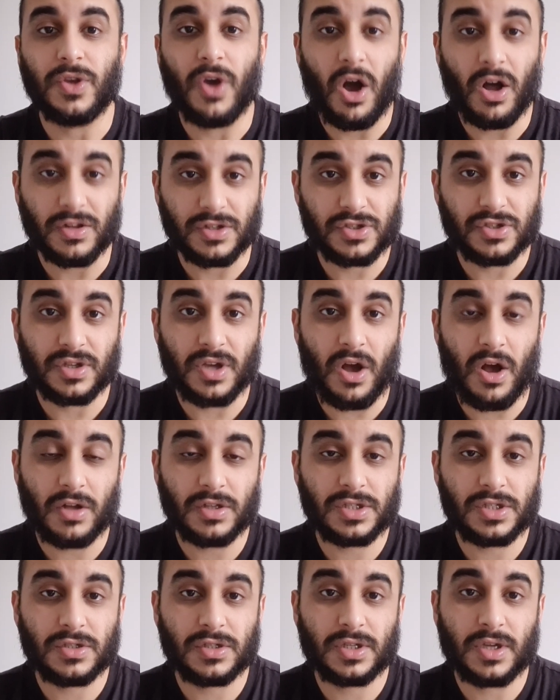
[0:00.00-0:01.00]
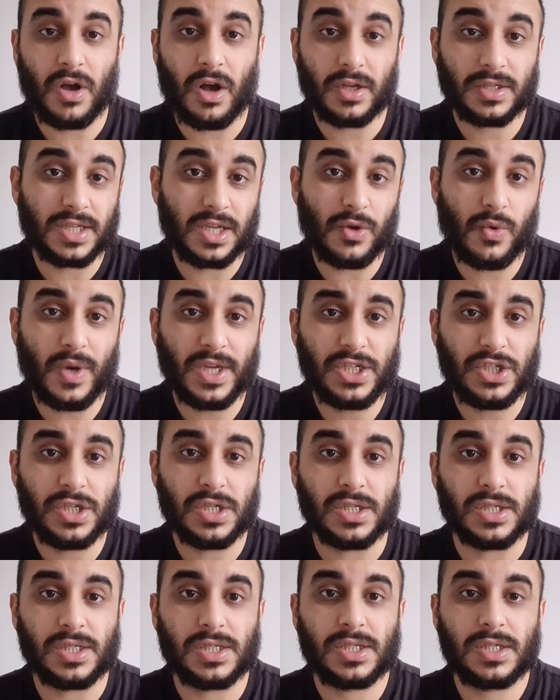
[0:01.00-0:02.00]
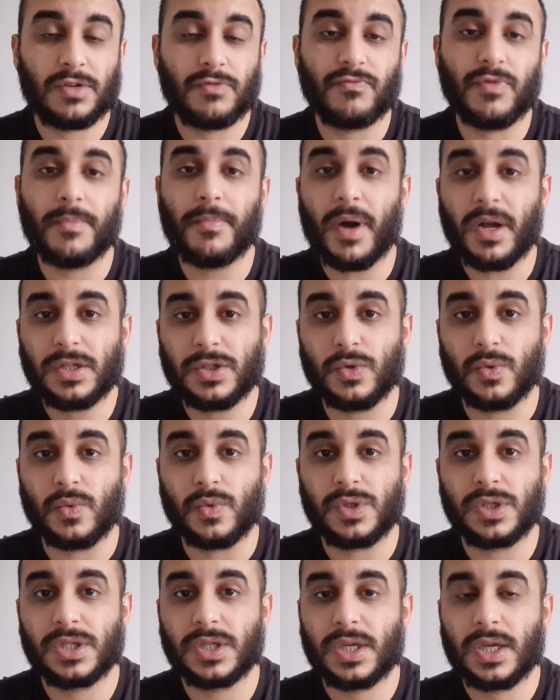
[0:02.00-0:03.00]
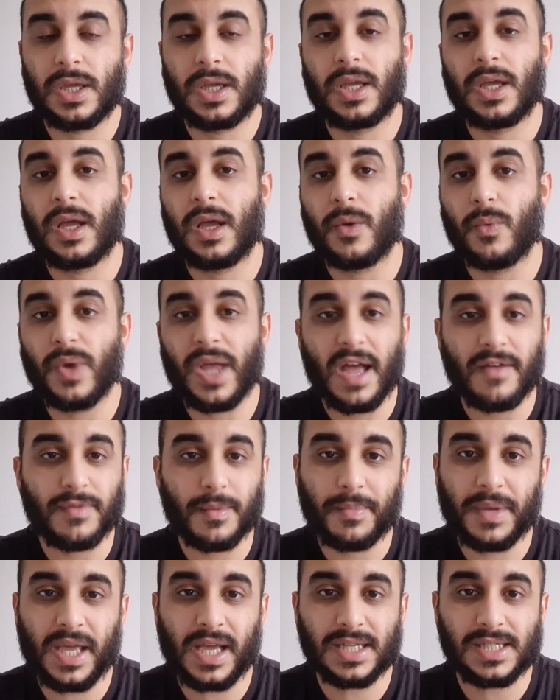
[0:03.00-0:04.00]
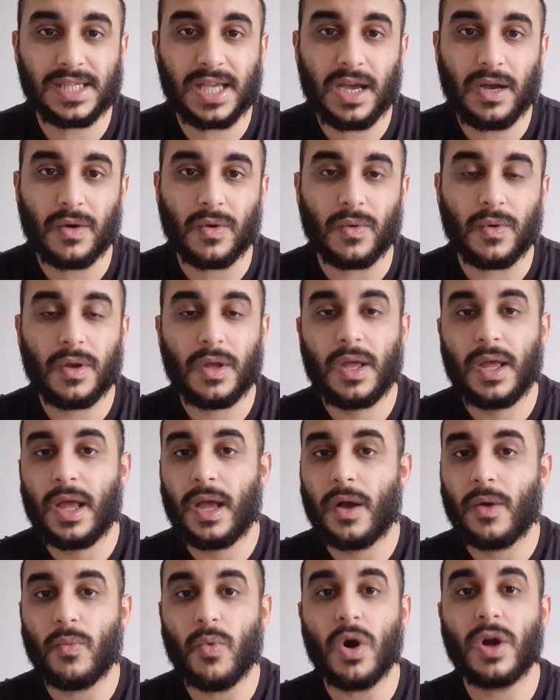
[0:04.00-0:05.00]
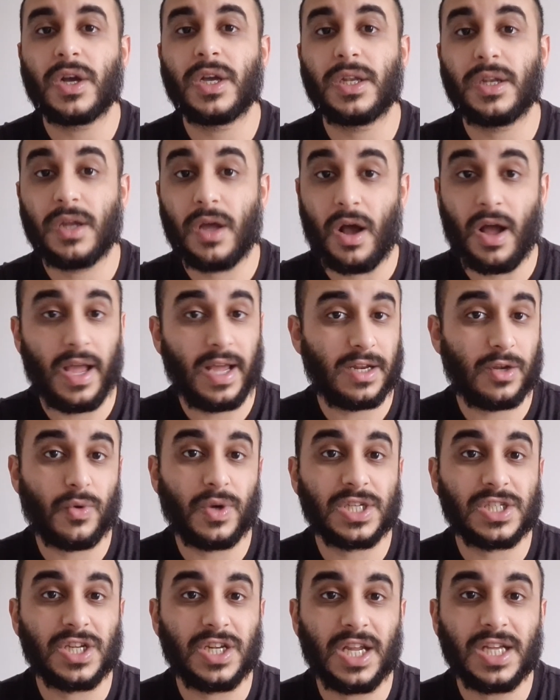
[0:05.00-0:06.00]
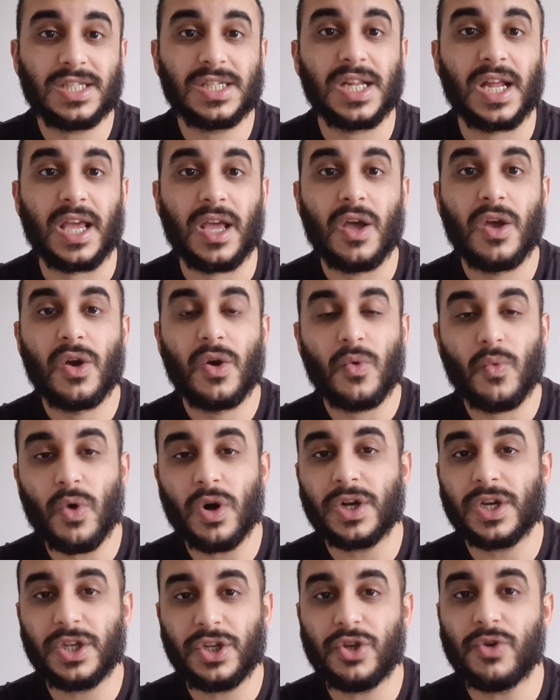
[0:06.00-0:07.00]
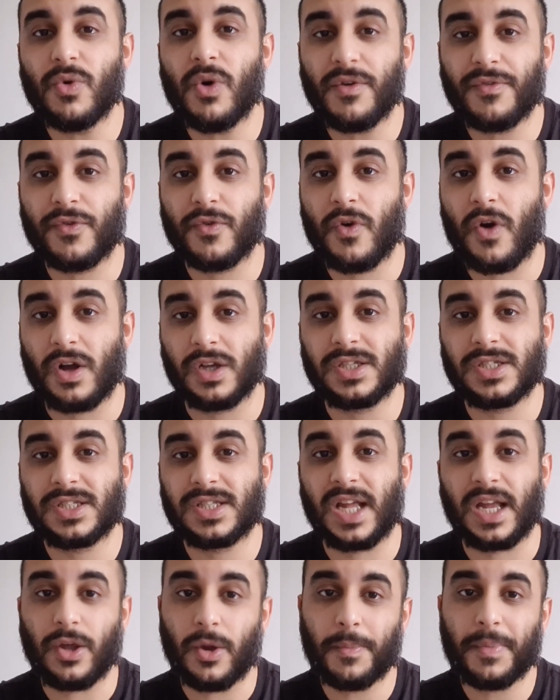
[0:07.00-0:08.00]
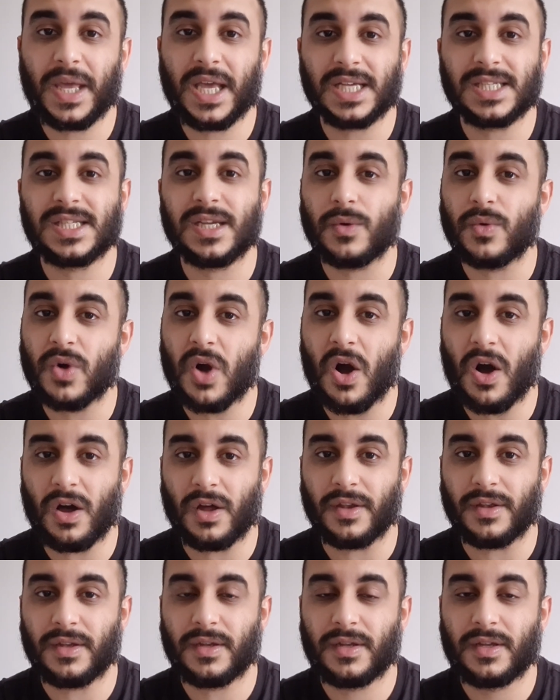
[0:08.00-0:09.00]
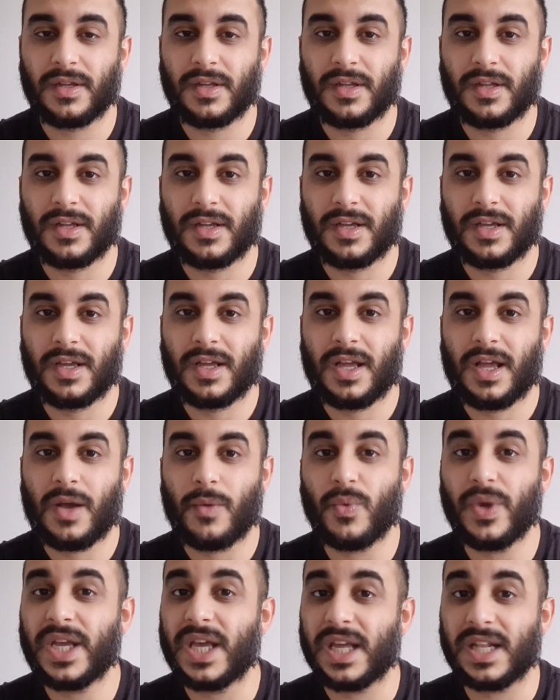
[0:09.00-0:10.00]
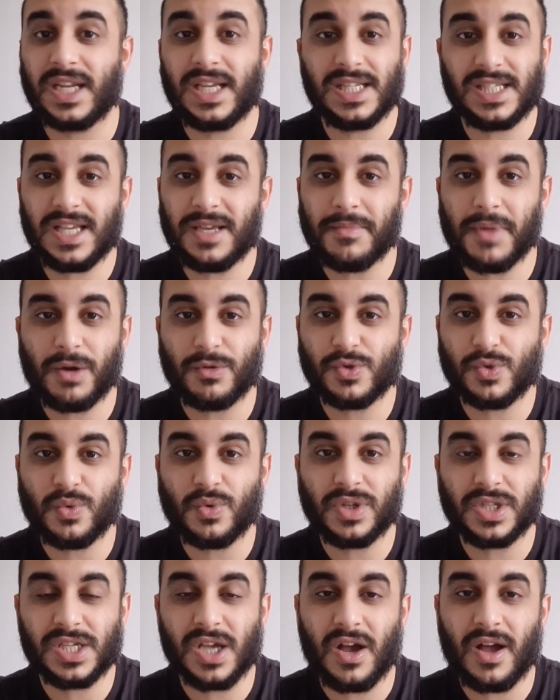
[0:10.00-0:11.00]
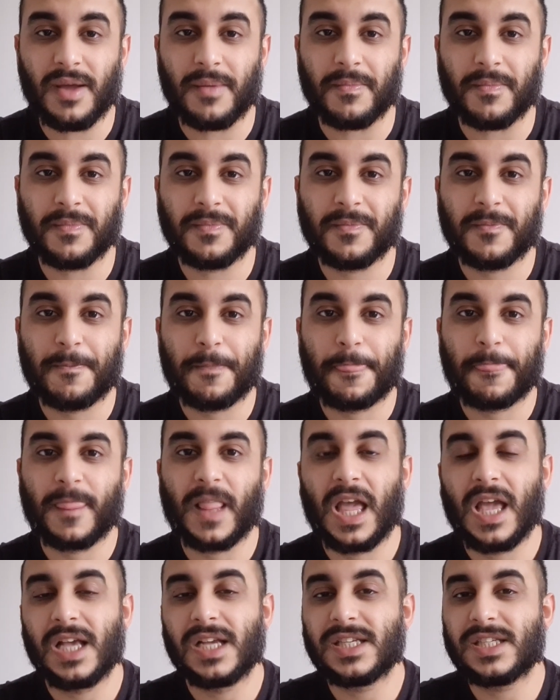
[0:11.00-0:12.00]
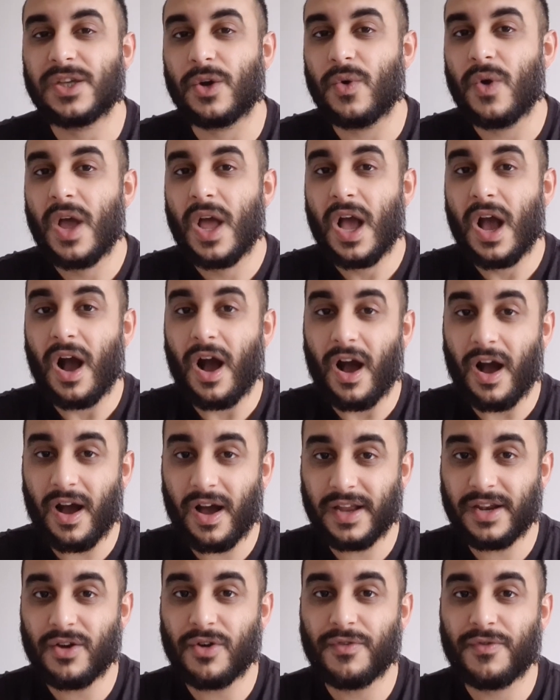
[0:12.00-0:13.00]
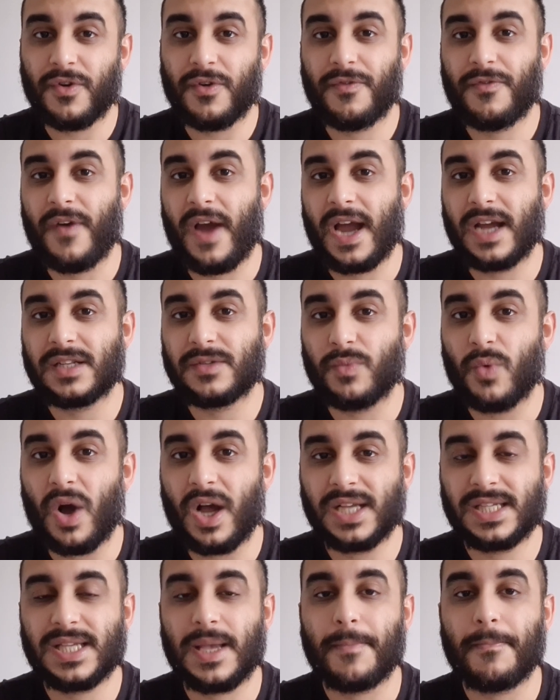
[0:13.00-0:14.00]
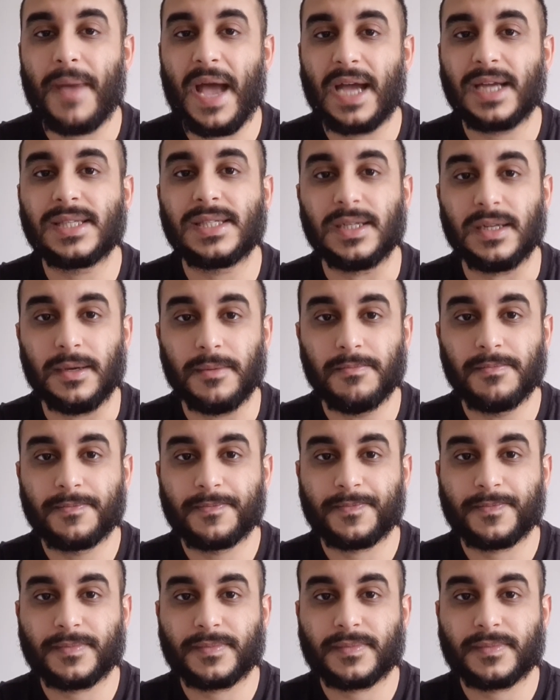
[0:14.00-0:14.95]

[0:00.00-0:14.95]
asking questions, rebuttals. We have a PSL. I had a question yesterday. What can you offer us that your PSL can't? We get these emails all the time. So I know for a fact what I send back to them